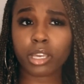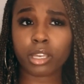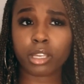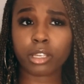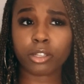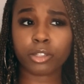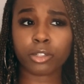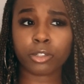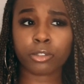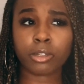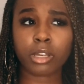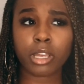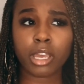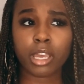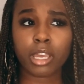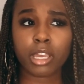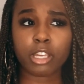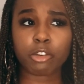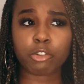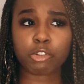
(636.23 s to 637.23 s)
You know,
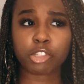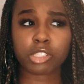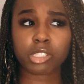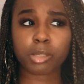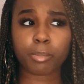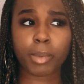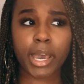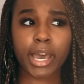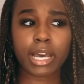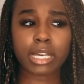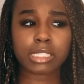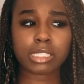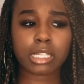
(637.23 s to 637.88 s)
it was just a pass